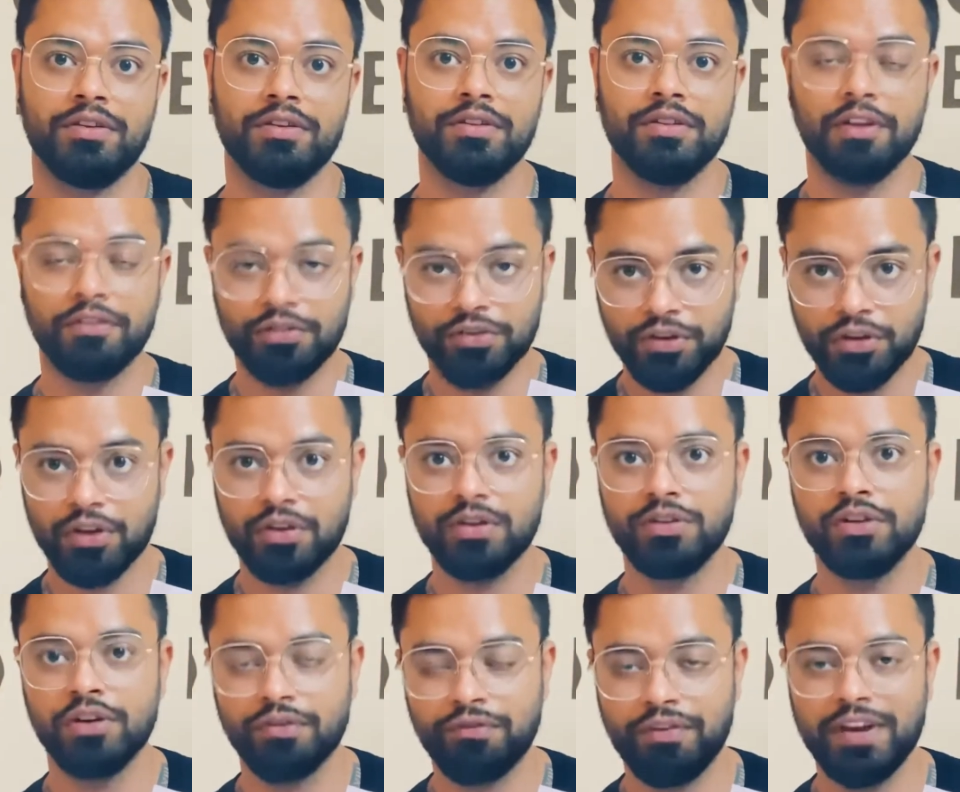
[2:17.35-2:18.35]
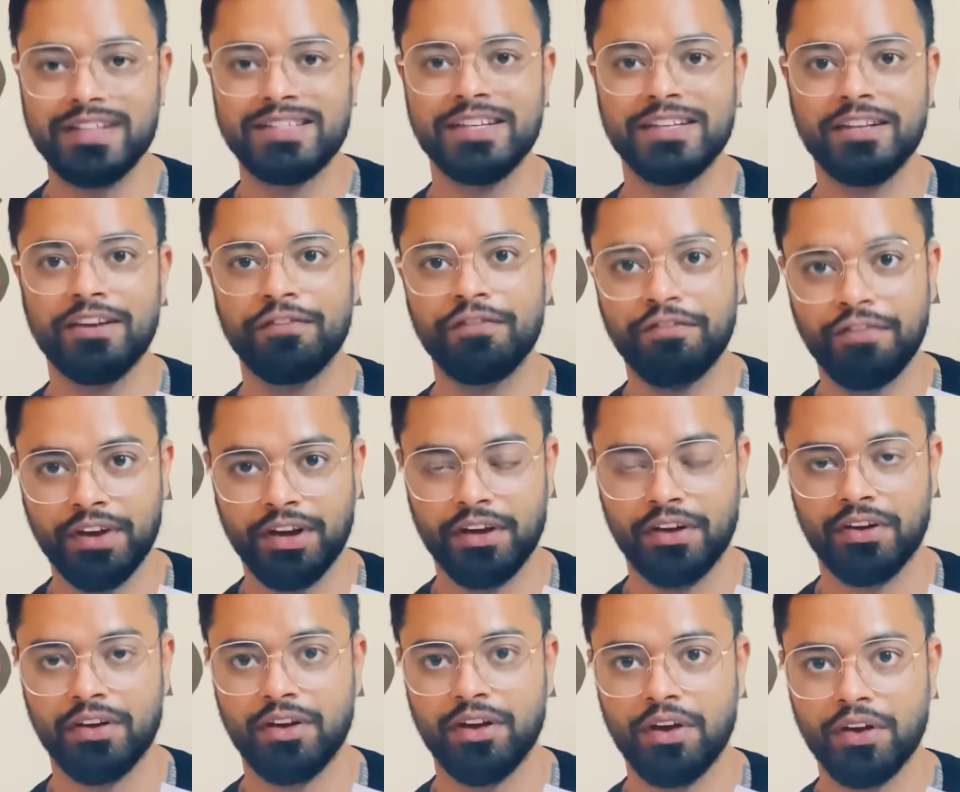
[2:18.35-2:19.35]
You're facing the
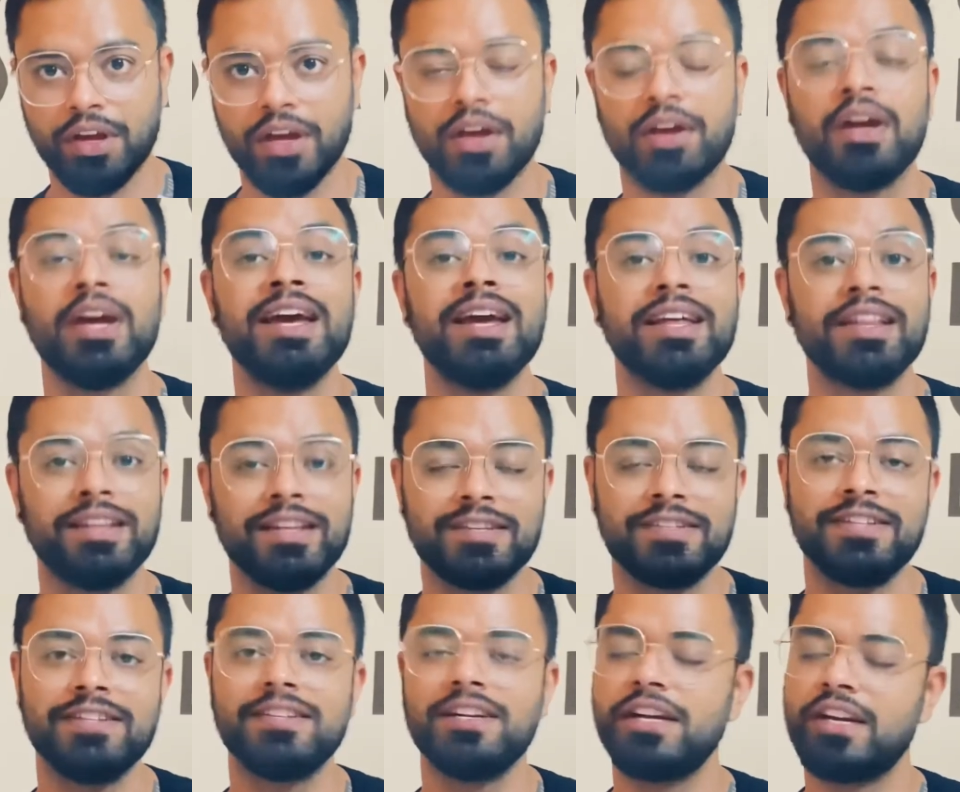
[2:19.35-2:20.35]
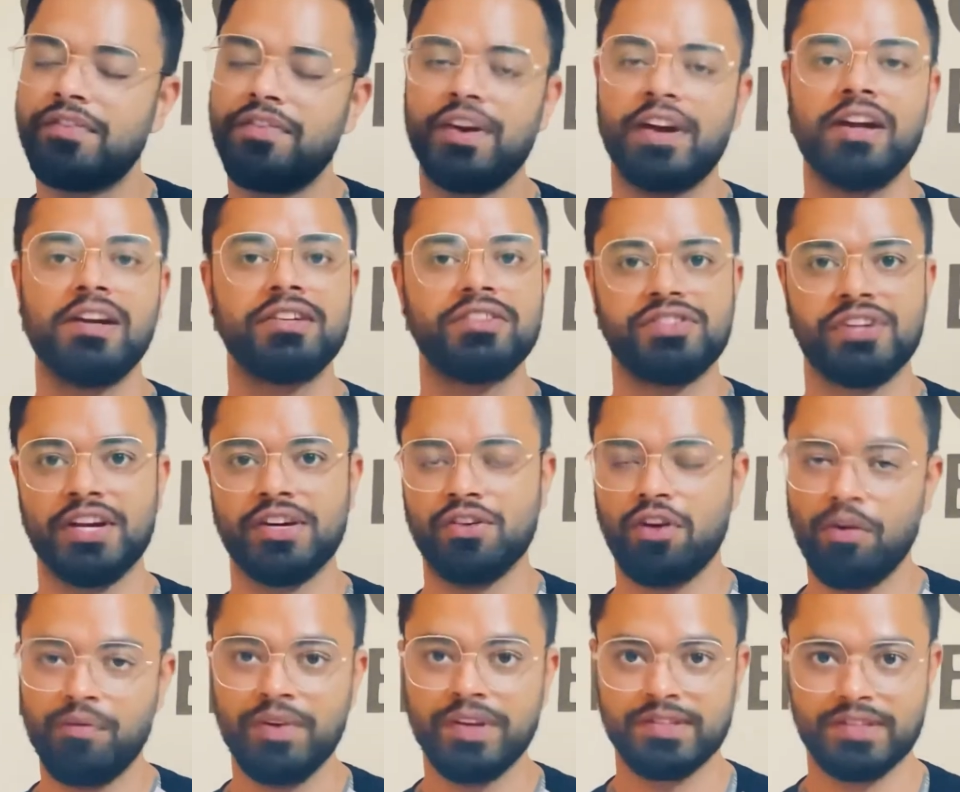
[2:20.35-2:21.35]
fear. Okay. This is a difficult state,
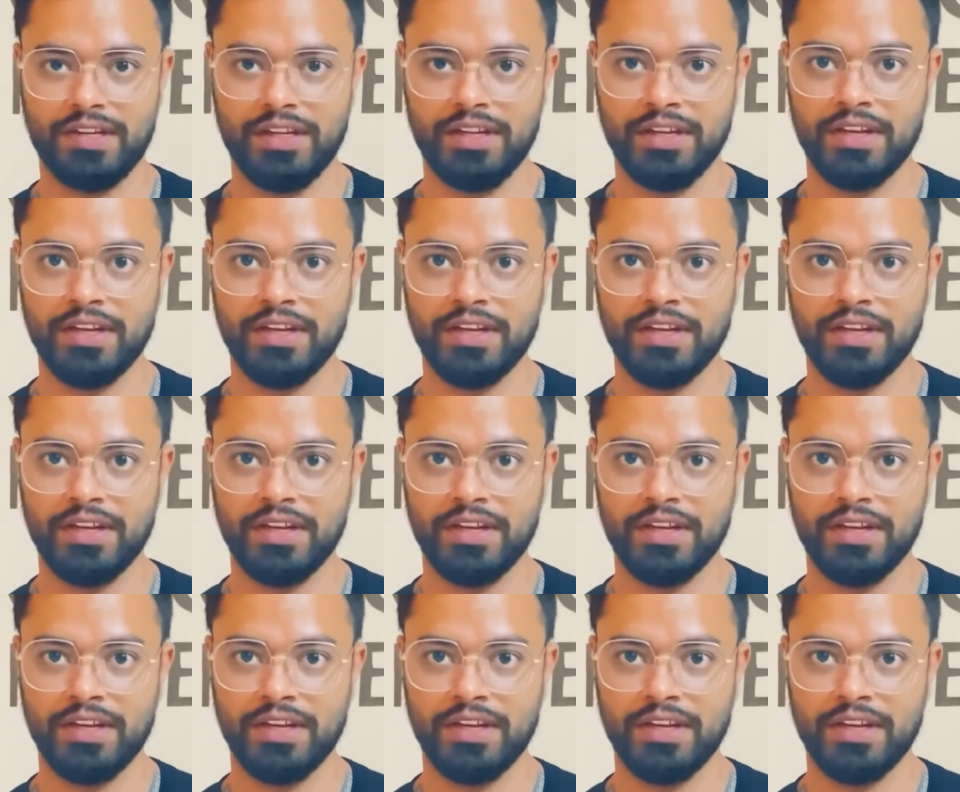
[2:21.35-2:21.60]
obviously.